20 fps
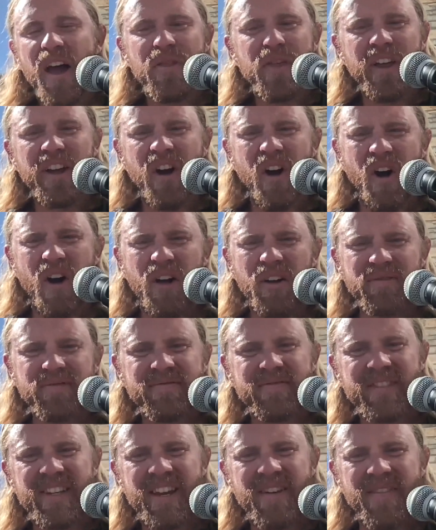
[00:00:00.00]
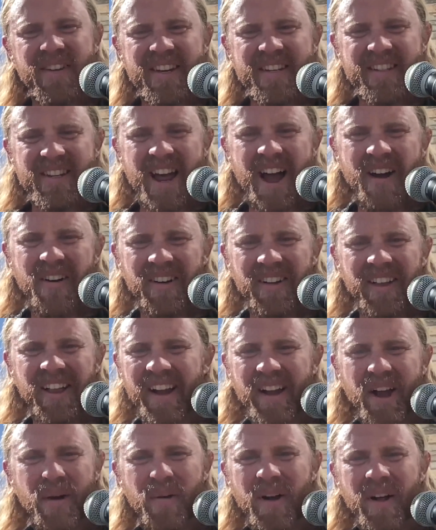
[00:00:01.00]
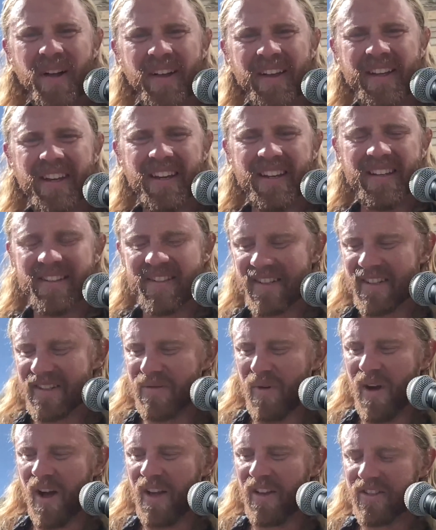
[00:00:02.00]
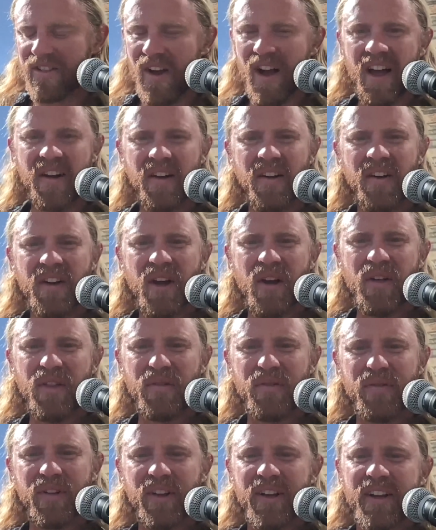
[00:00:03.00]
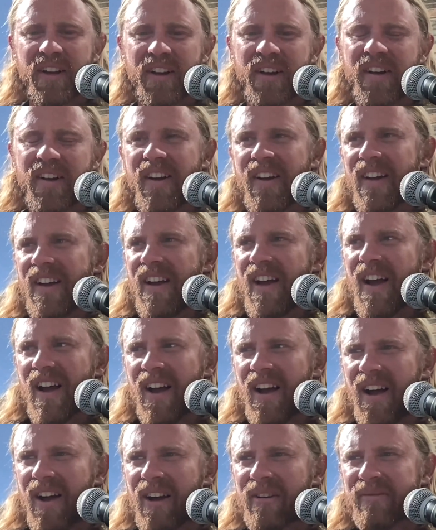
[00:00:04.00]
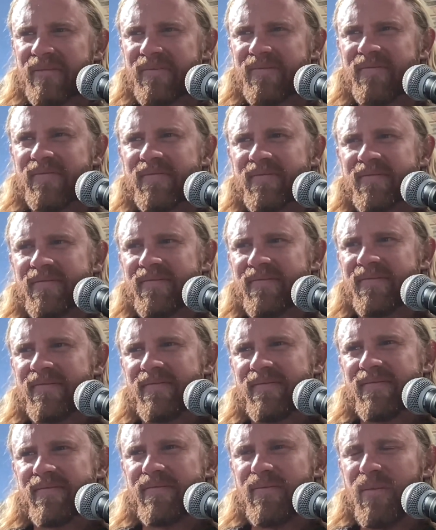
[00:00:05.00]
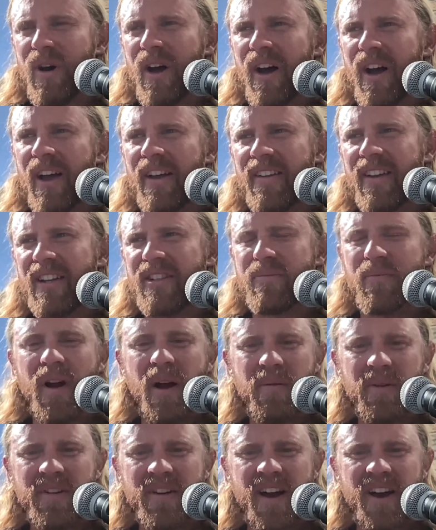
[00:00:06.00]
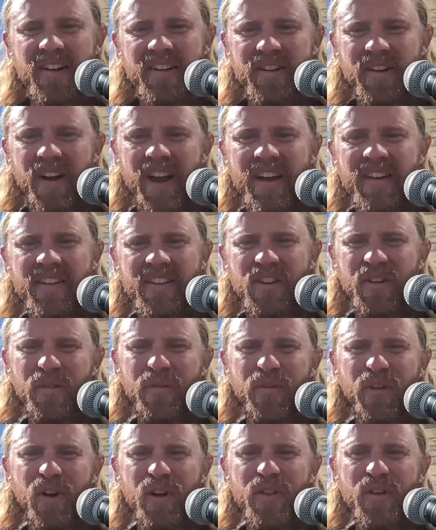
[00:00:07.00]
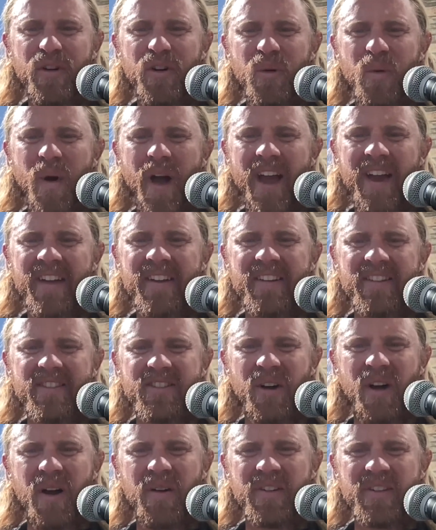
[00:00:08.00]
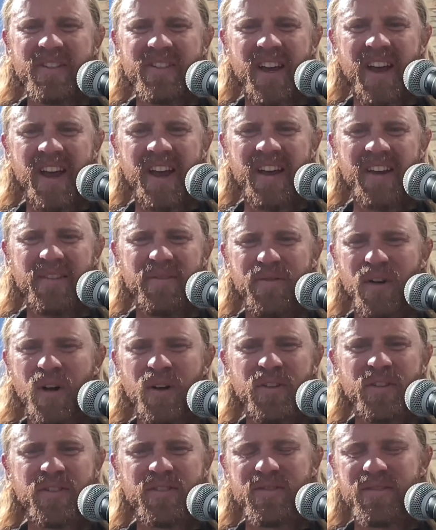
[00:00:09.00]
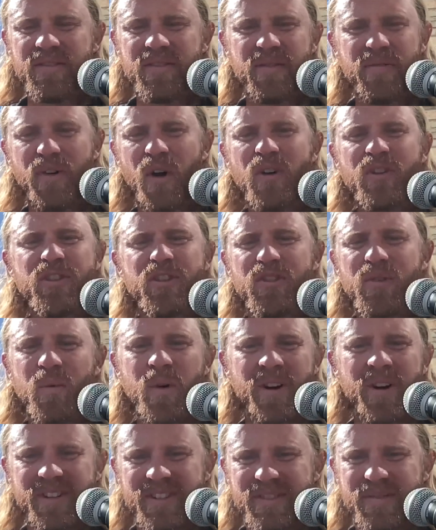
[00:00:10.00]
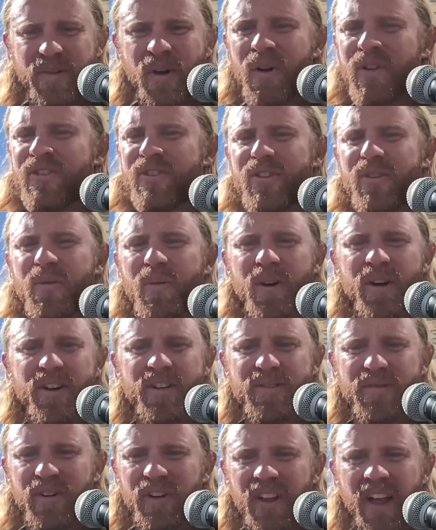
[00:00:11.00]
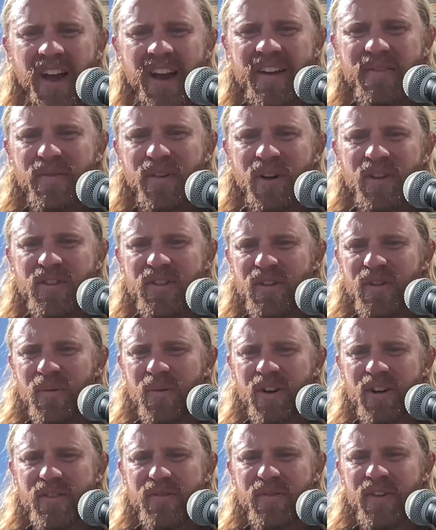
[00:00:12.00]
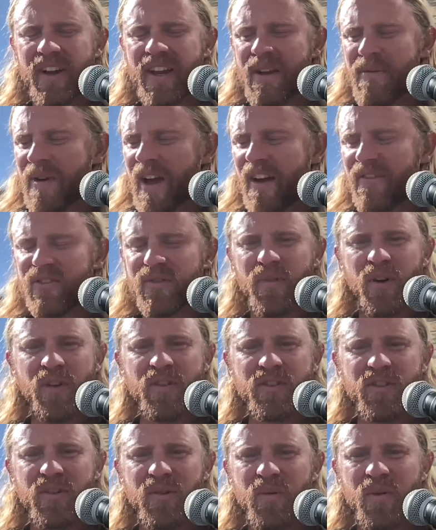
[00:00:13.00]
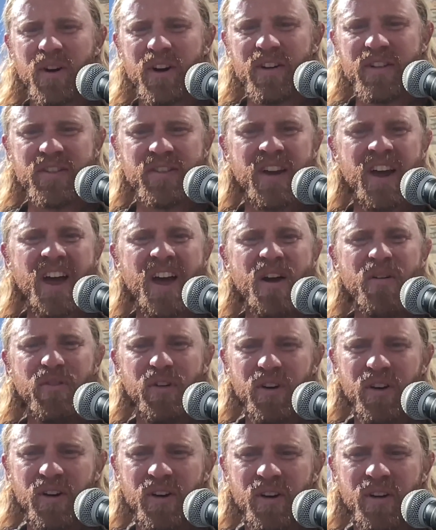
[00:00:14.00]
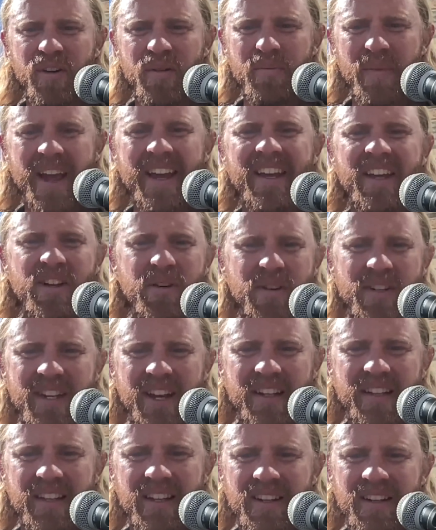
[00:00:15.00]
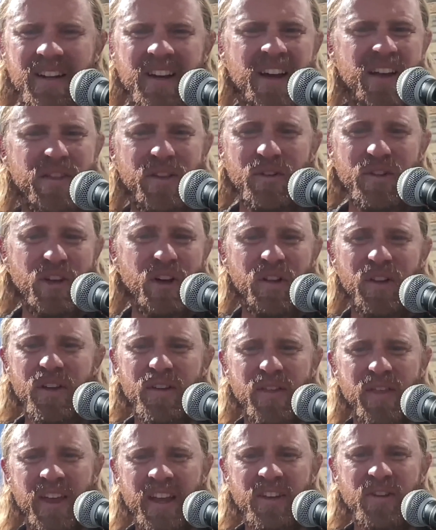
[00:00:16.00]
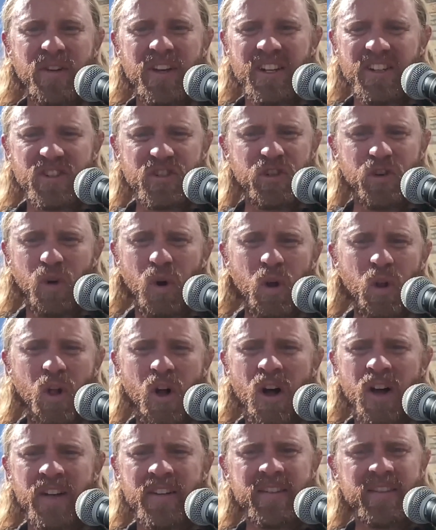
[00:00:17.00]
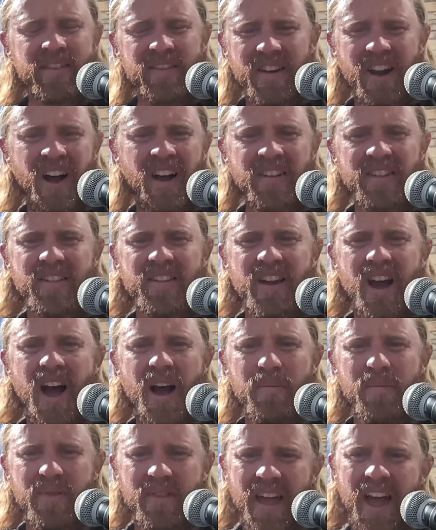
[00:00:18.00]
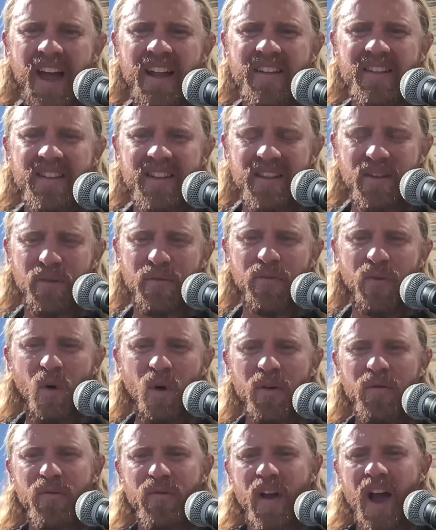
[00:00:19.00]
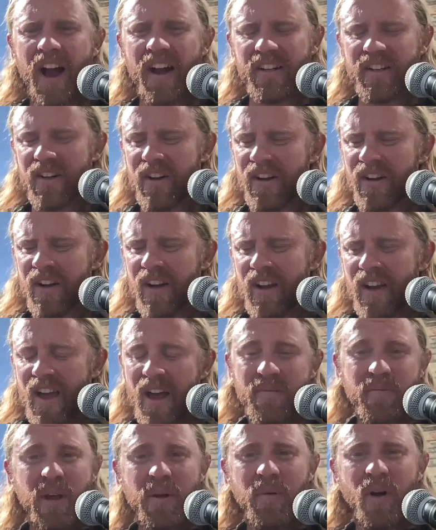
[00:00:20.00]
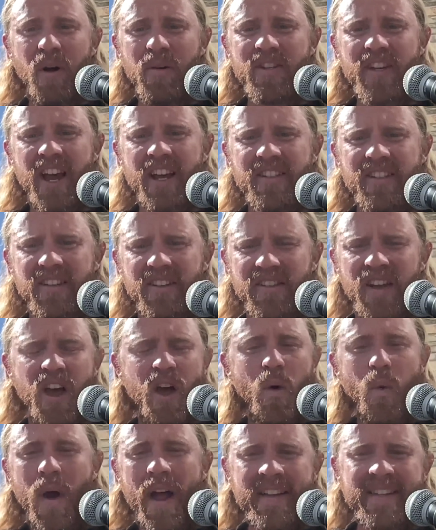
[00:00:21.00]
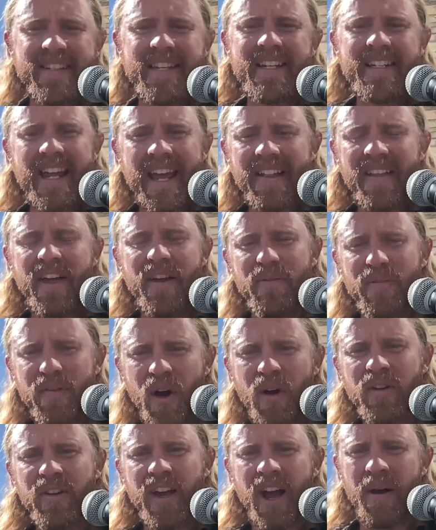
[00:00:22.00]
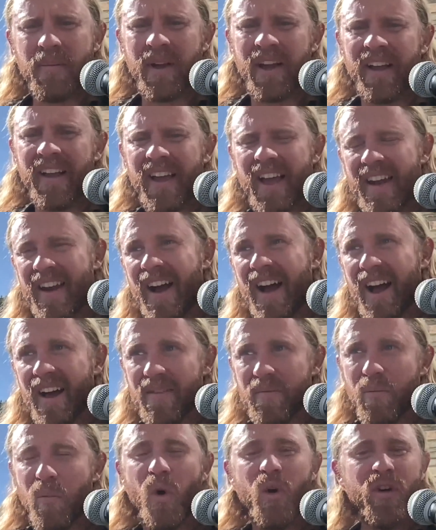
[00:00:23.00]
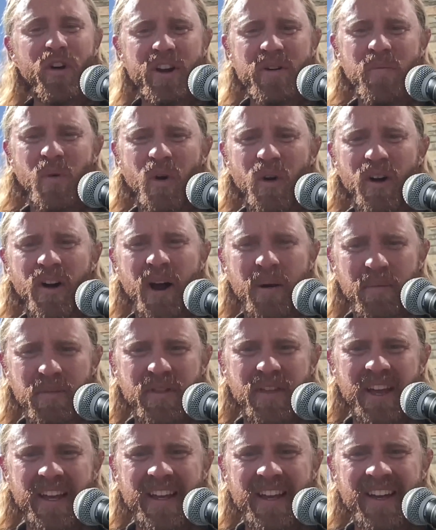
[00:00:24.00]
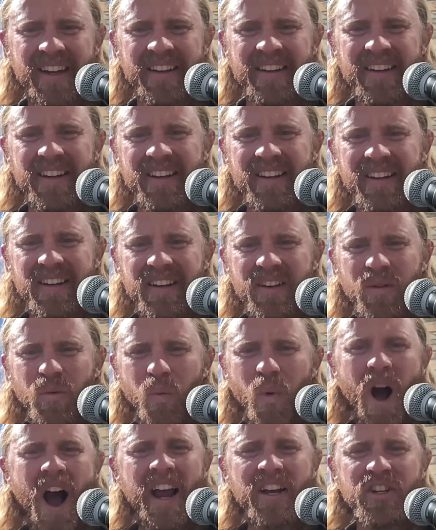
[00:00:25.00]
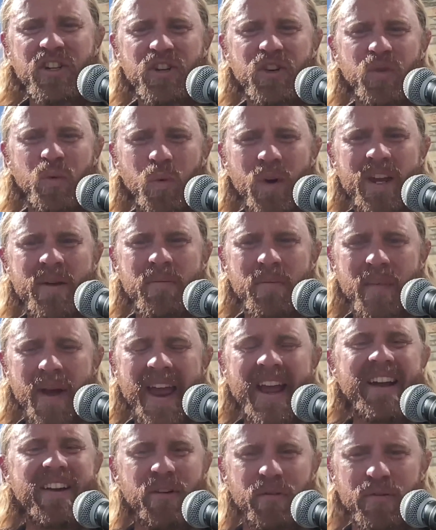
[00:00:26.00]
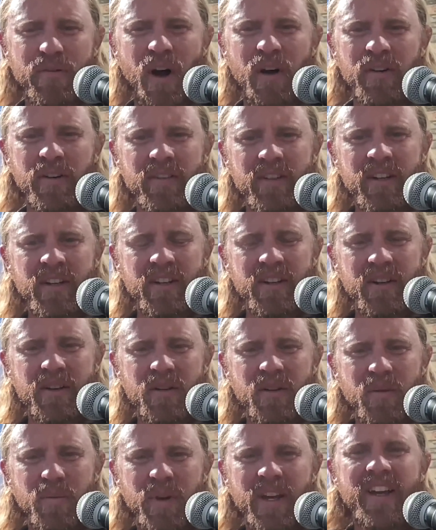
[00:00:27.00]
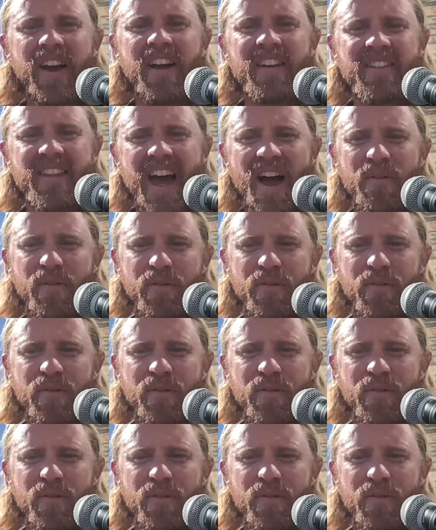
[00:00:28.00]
think all TVs now are like OLEDs as well. So I don't know the flicker, but it's probably not great. You're further away, so I would say phones are the worst. Phones are the worst for light. Phones are the worst for EMFs. Phones are the worst for making you addicted. They're the only thing you can scroll on nonstop. That the form factor, and people always ask this, when's the daylight phone coming? And more and more, I'm thinking, why should we make a phone? Because that